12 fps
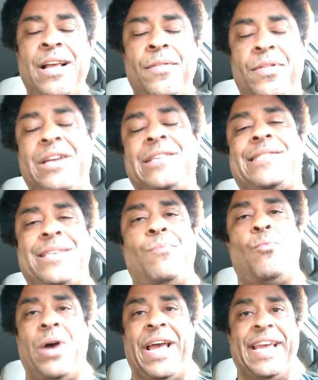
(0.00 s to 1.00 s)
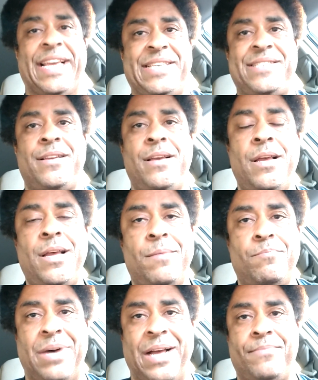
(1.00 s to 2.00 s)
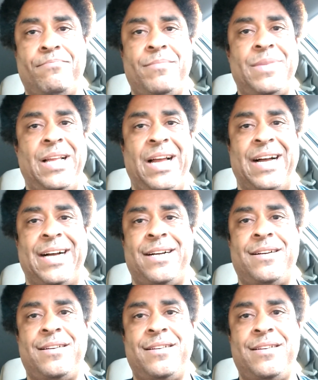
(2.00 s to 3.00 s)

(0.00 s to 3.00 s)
There's some ways, but a